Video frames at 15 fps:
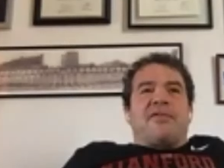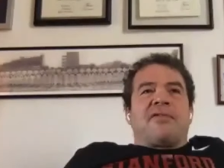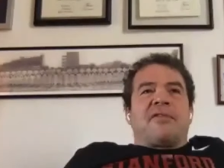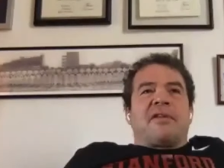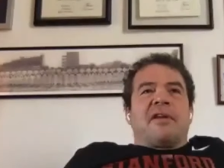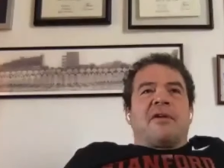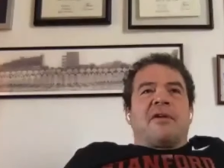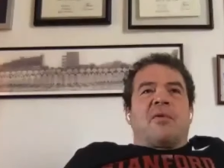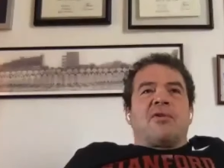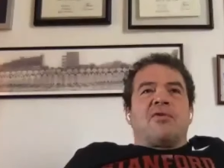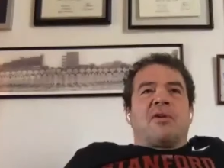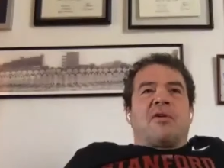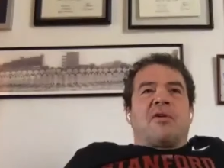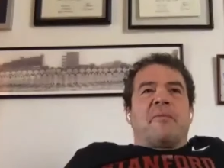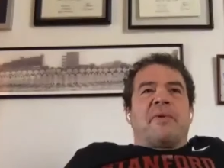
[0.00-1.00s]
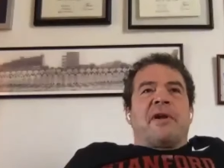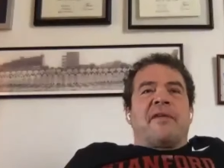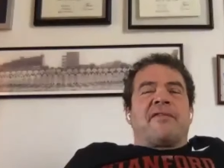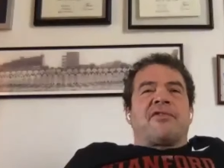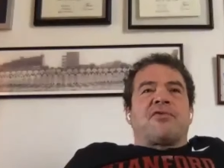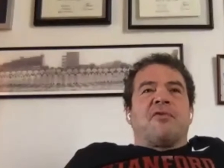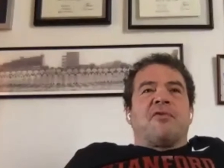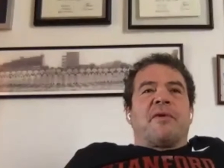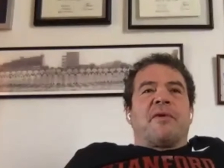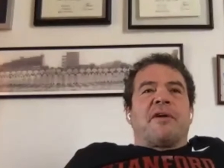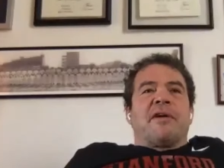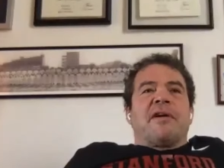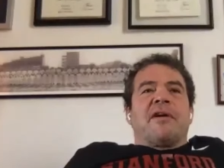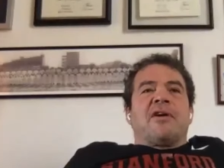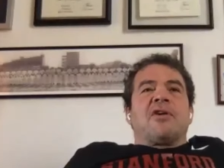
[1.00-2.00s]
you know when you're a competitive swimmer,
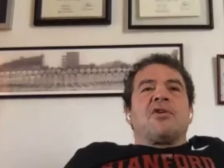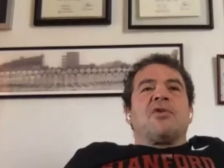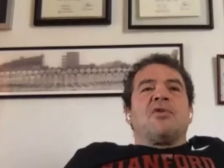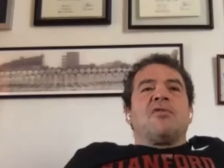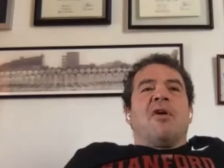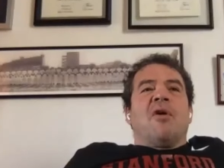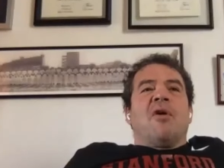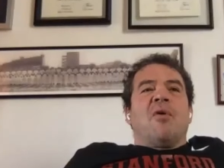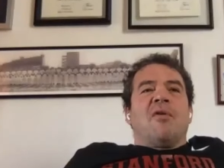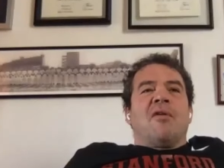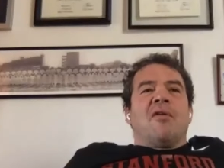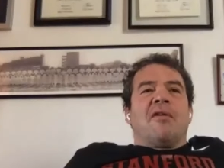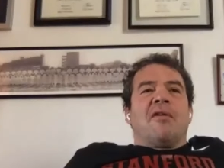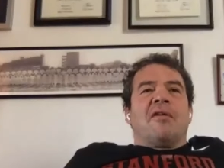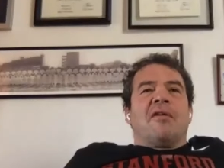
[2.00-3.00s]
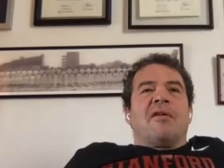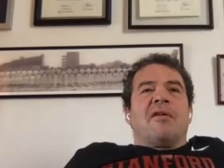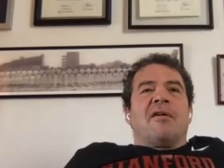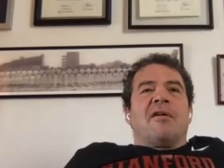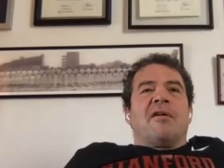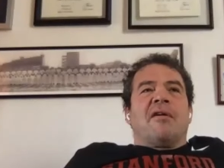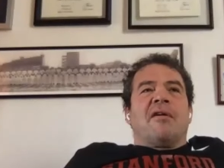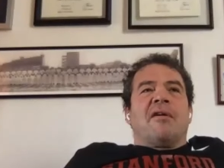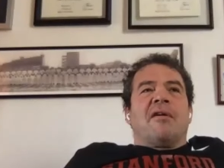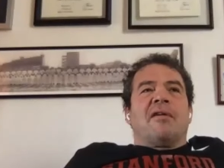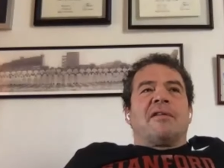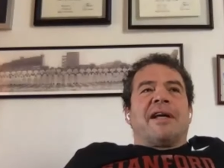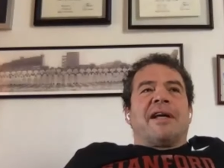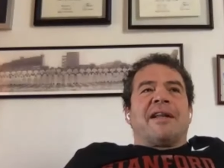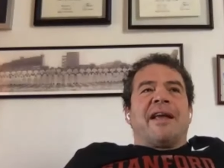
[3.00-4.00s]
you know
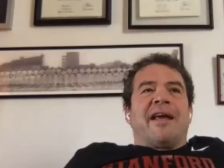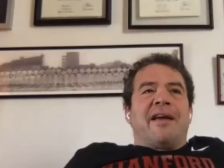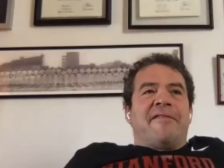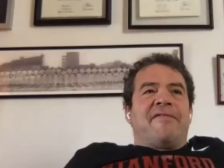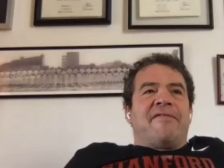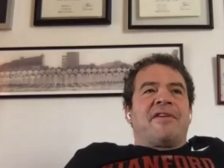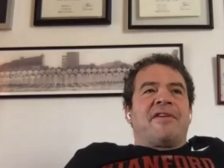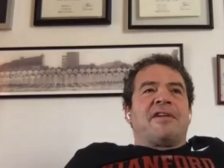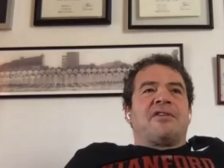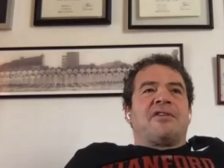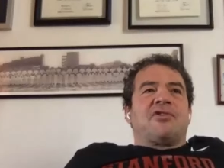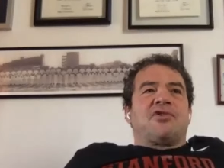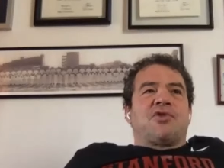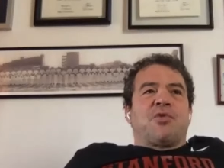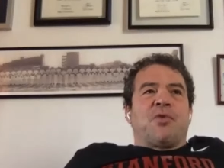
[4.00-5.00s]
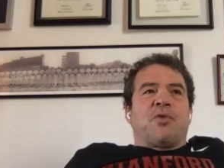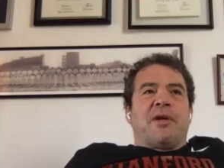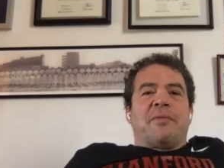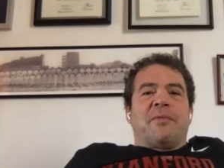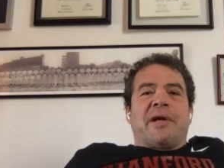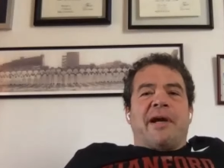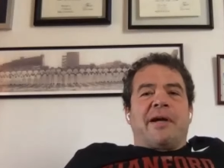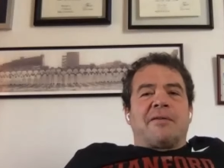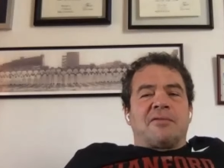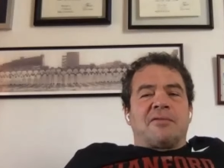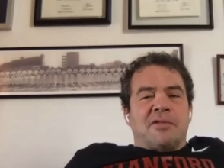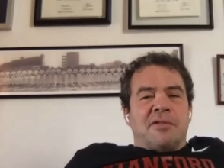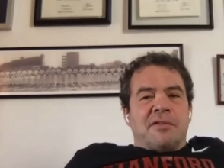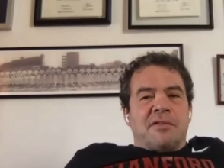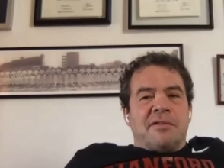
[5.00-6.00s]
that every swim
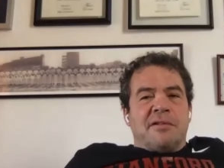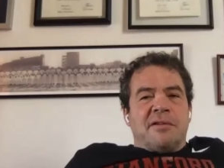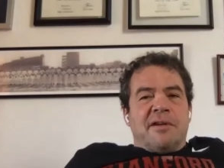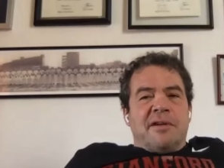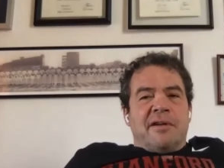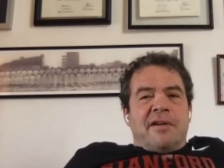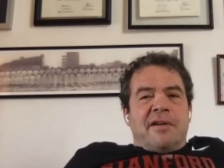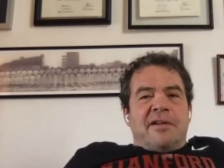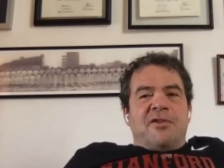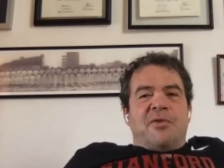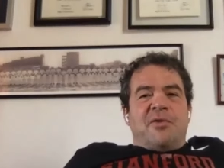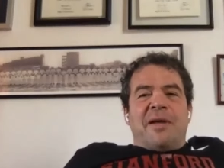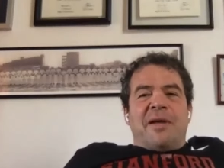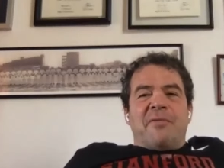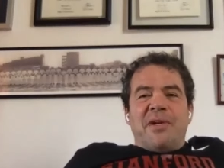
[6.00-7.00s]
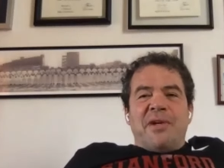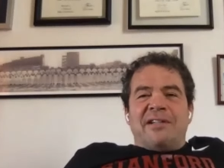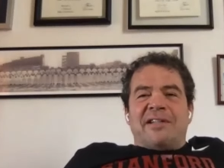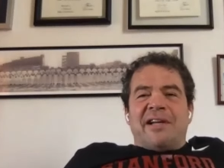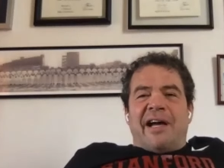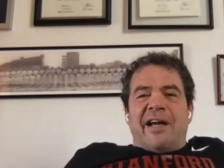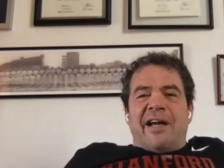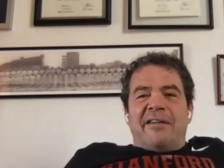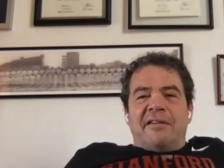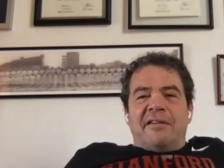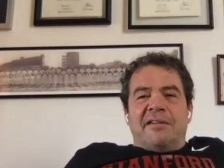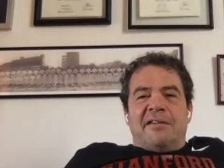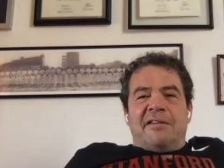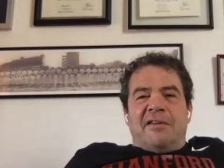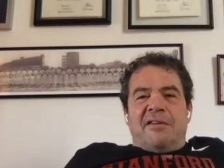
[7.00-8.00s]
counts. So when I'm really tired,
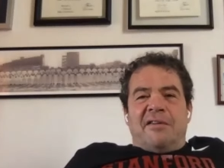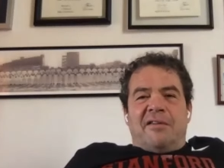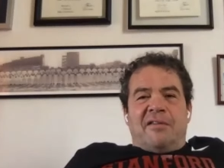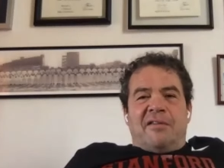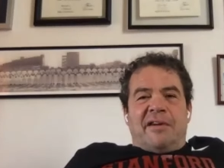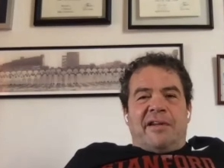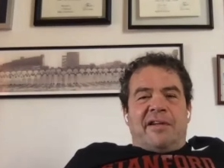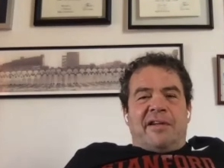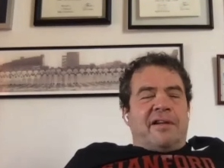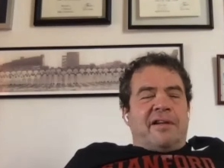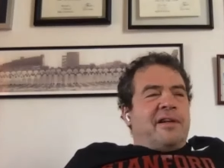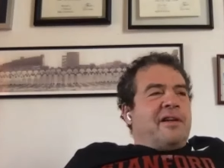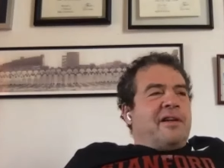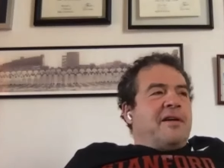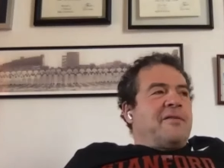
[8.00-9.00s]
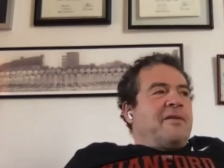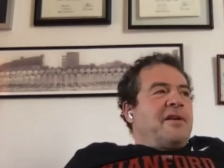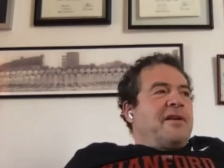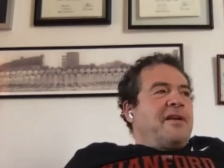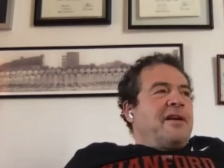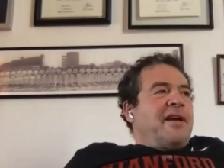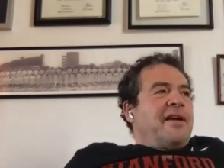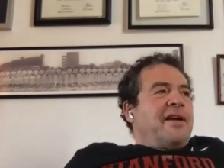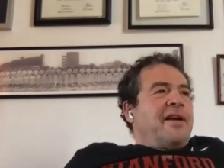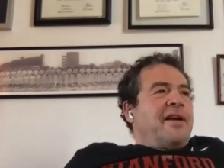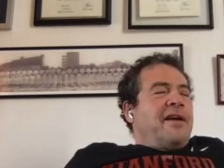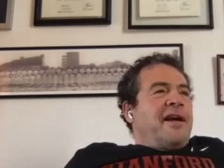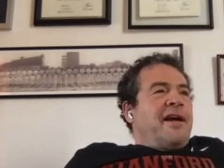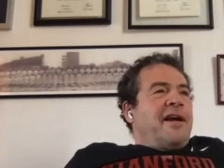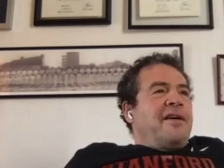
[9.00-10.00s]
and, and I and I
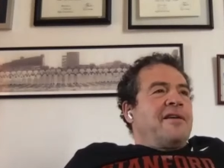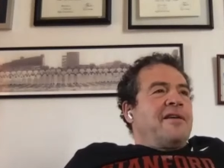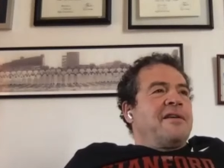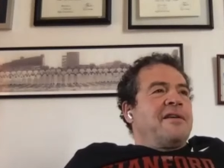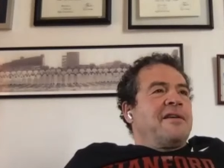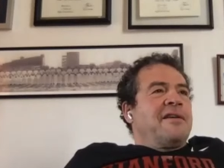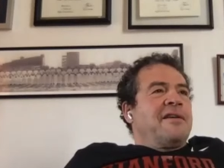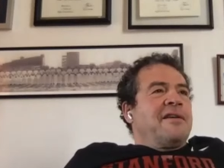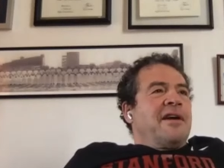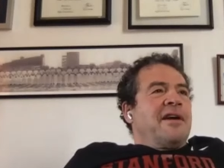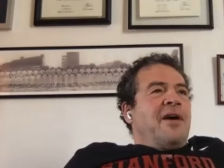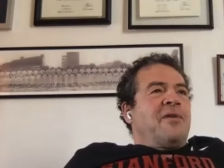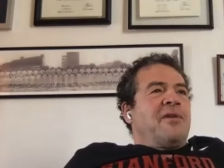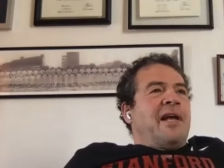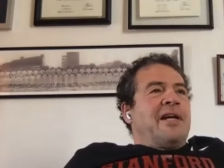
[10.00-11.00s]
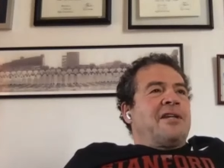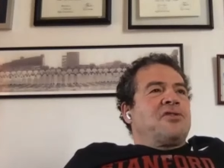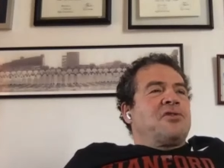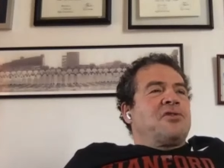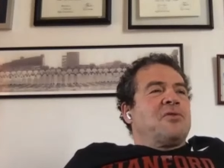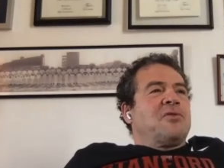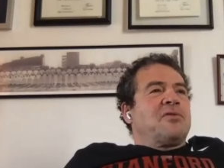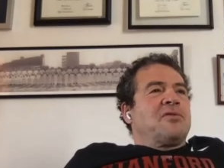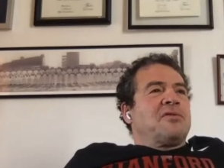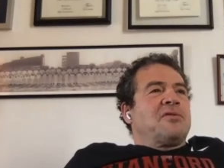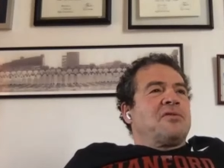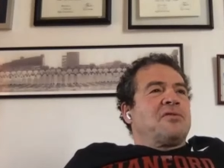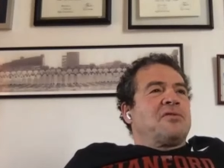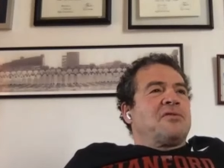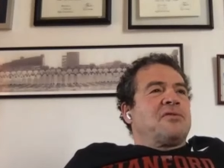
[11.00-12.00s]
and I, I would like to
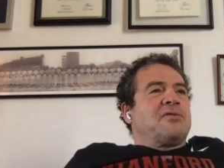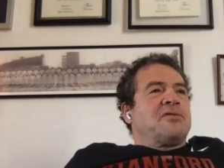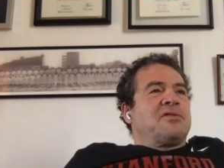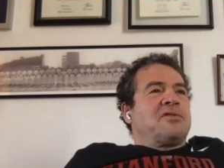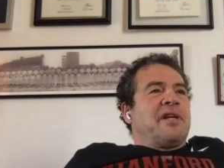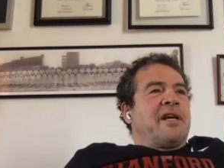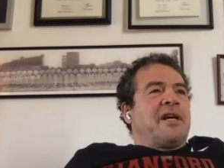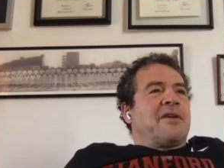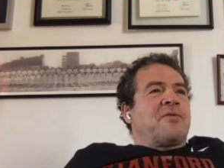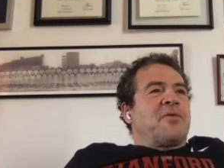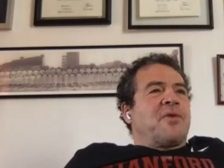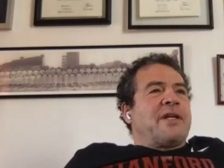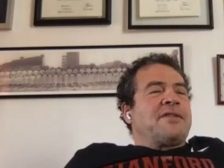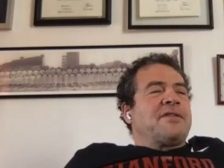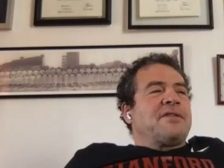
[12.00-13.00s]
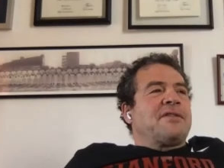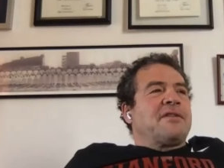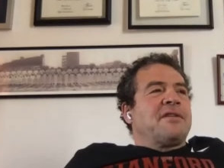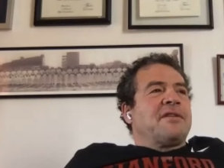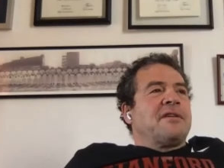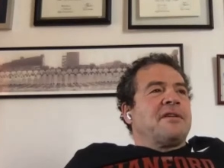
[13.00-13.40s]
to to take a rest.